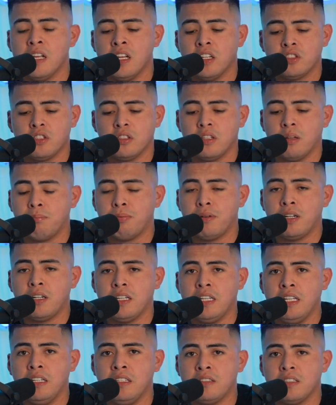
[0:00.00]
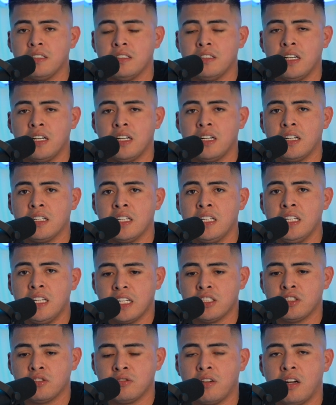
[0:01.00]
So the bird eats the dung. He
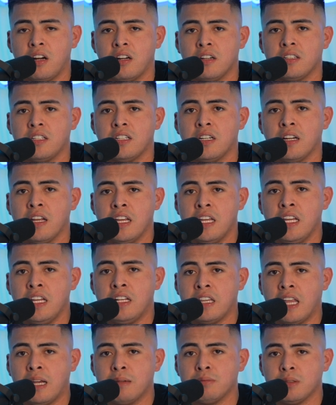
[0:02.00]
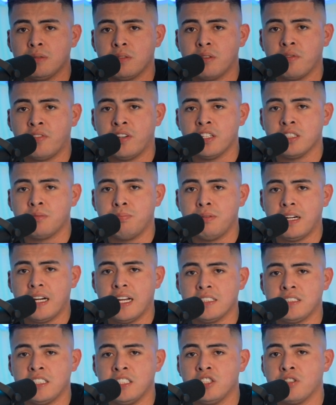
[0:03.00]
gets stronger. He climbs up the first
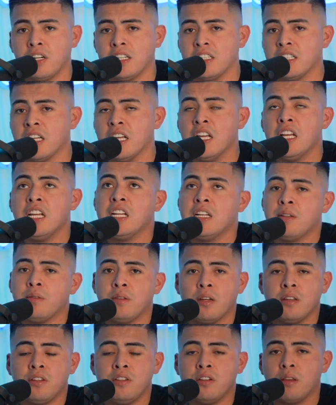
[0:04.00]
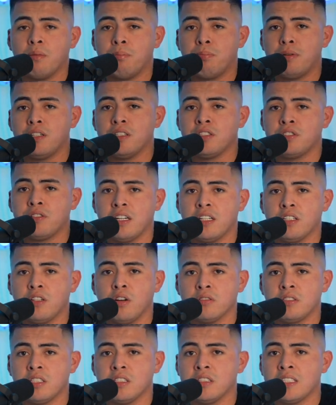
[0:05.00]
branch. The bird is trying to
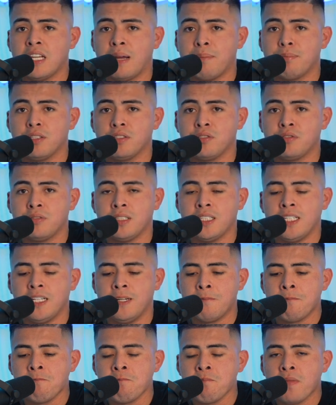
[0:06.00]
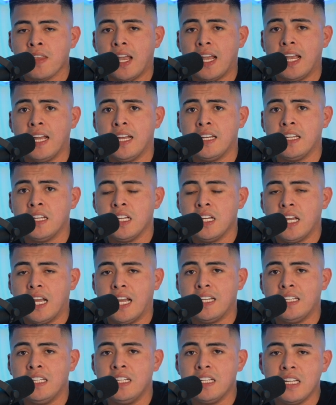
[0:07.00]
go to the top of the tree, and
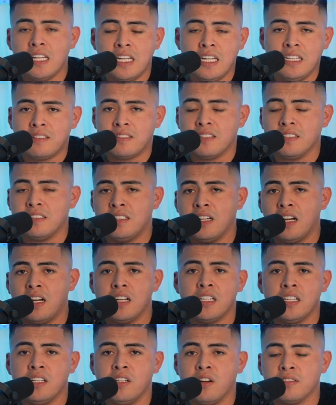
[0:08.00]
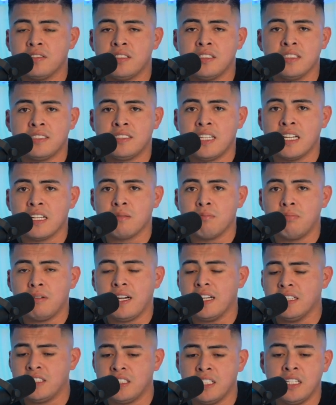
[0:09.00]
he eats the dung. He goes to the second
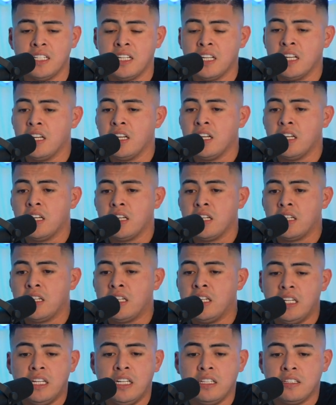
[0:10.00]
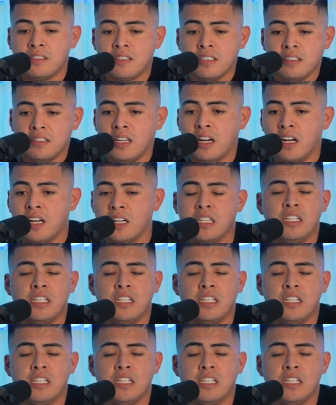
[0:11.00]
branch. He eats the dung.